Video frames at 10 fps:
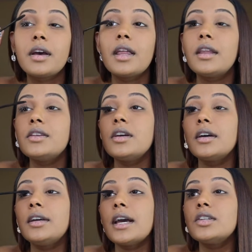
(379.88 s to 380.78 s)
And then
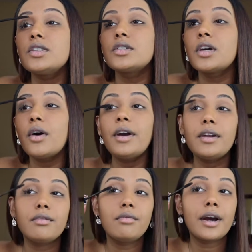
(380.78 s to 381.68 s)
again, just go
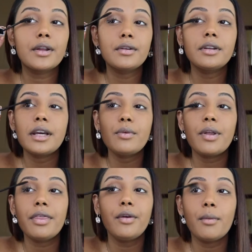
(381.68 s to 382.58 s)
in regularly
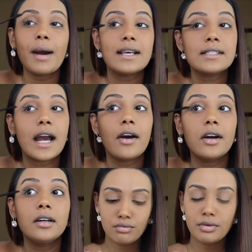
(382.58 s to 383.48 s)
with your mascara.